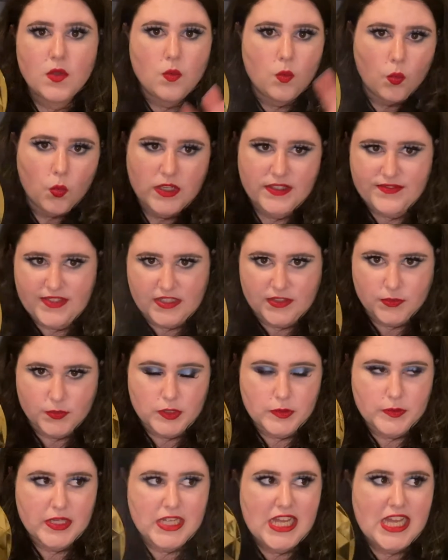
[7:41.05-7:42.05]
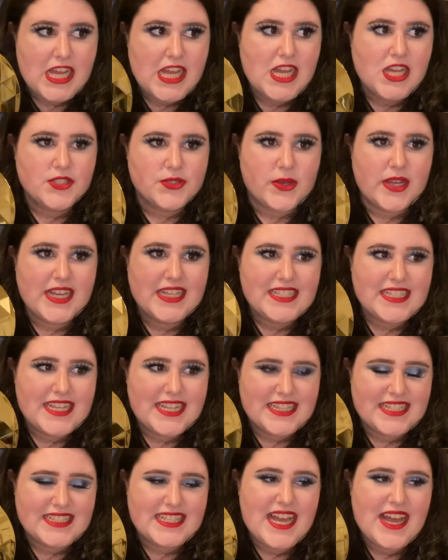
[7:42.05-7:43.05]
One fell swoop. So I had to
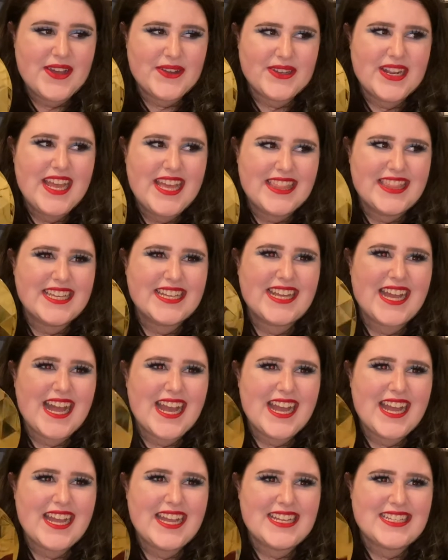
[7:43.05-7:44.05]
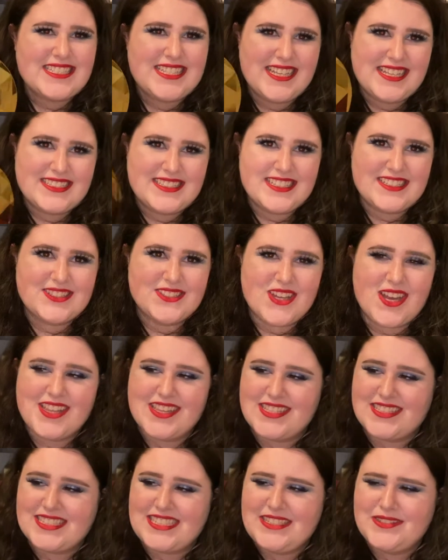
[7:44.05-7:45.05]
take this out, and the guy at TSA saw
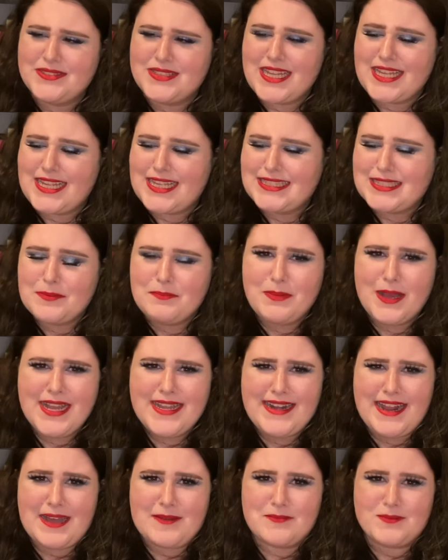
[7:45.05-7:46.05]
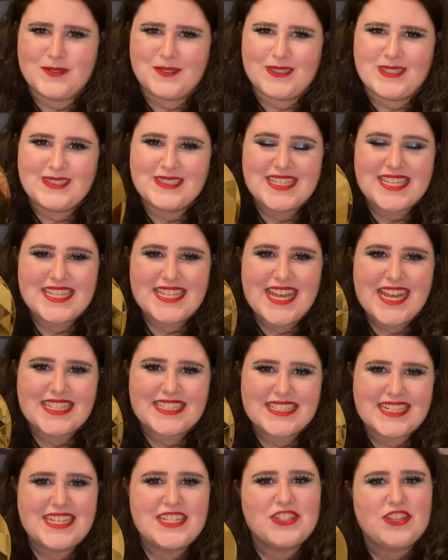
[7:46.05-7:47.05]
this and he was like, "It's a pineapple." I was like, "Yeah, it's
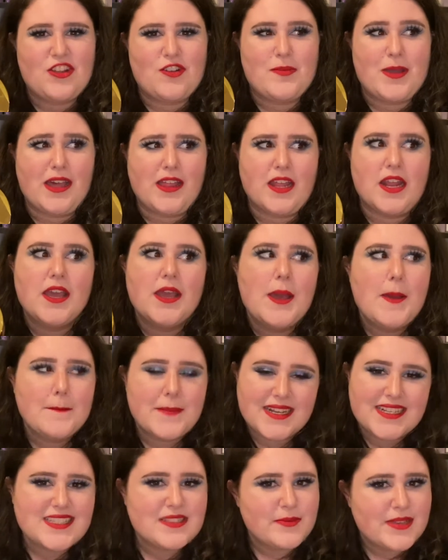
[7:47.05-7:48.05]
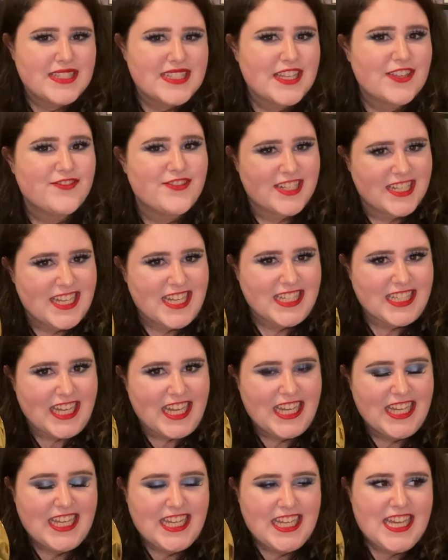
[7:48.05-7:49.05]
an eyeshadow palette, but it smells like
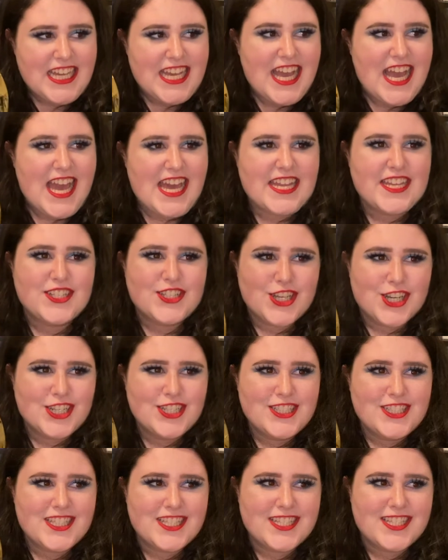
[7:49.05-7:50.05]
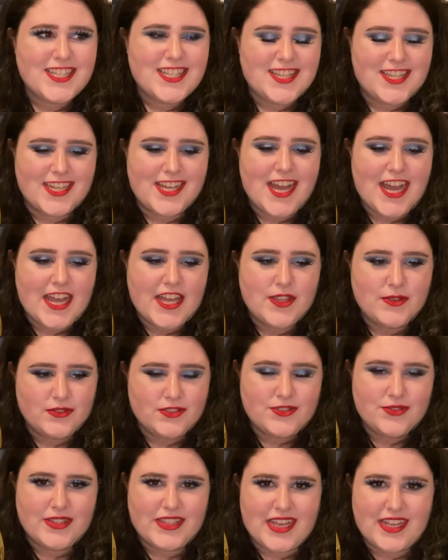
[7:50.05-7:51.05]
vanilla." And he turned to the guy who was
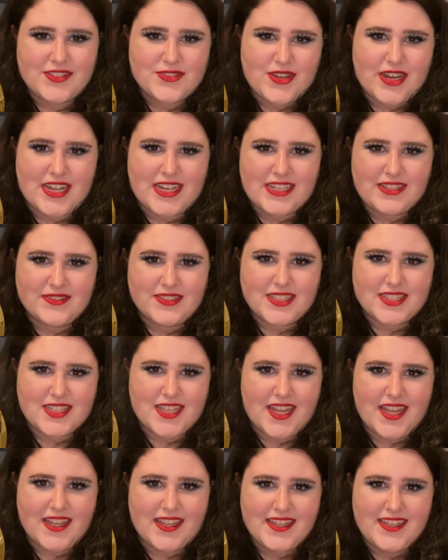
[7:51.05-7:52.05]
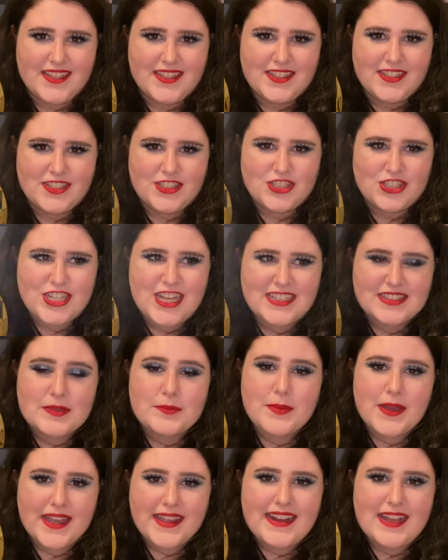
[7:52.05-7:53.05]
doing the x-ray and he was like, "She has a
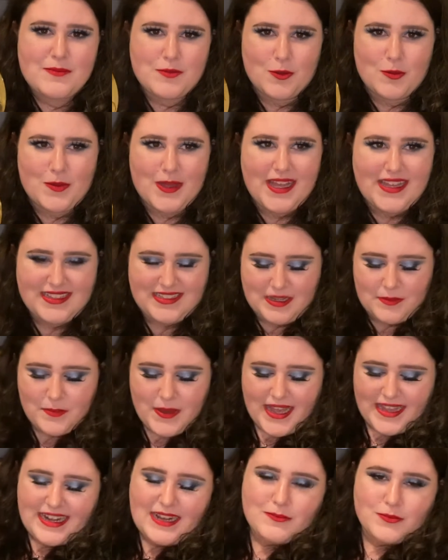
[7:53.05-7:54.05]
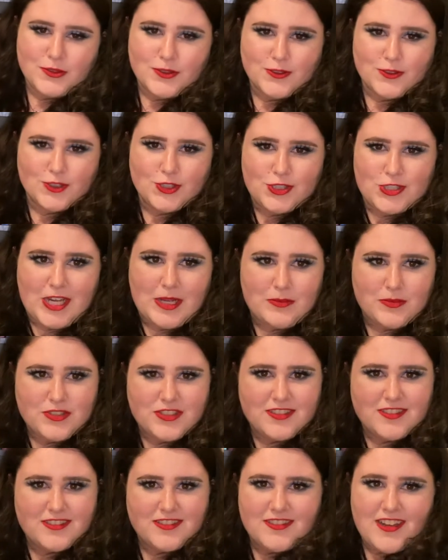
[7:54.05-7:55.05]
pineapple
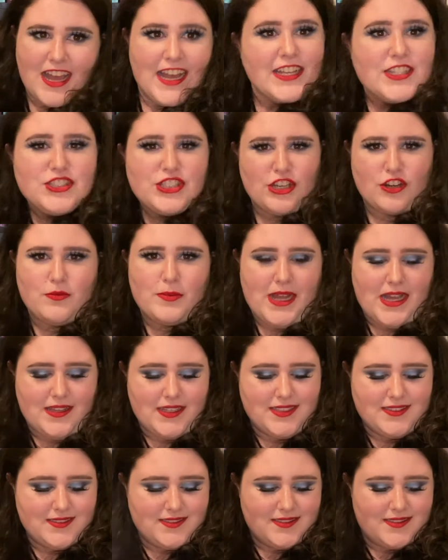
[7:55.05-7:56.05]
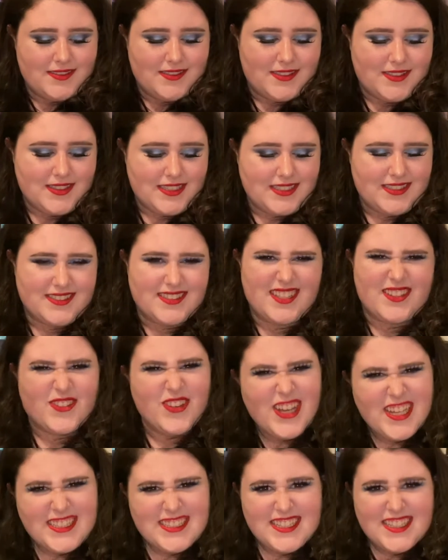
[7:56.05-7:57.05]
shaped eyeshadow palette." And he was like,
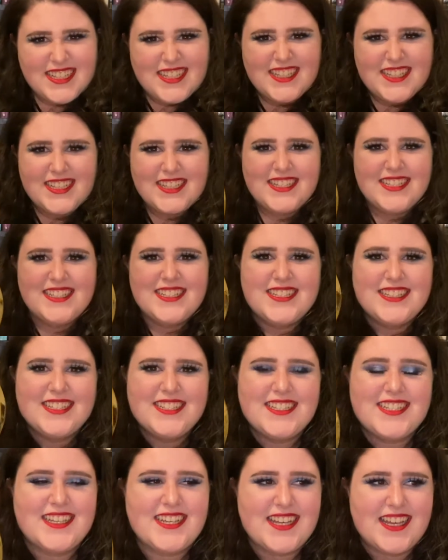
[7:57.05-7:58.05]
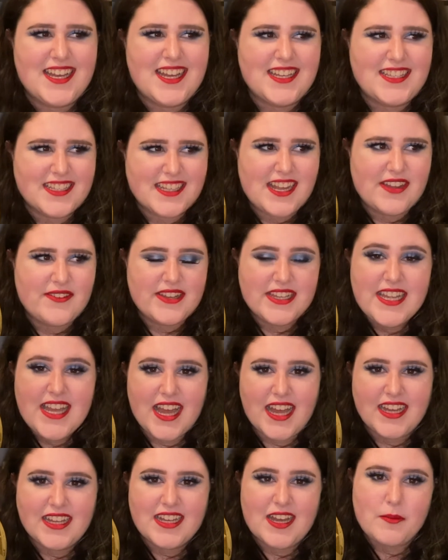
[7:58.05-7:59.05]
"What?" And the guy went,
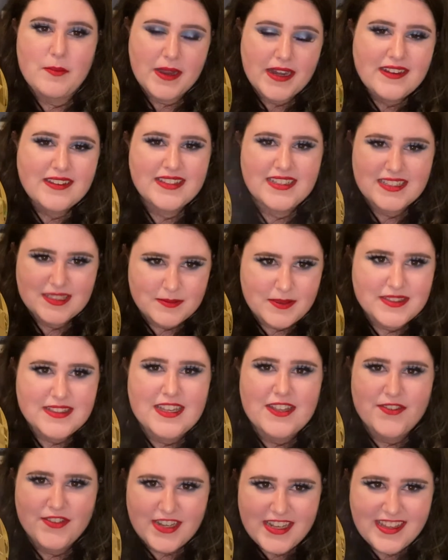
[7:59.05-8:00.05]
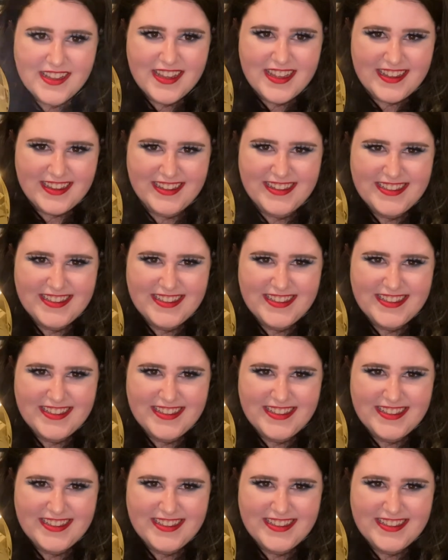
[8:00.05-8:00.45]
"Yeah, apparently it smells like vanilla."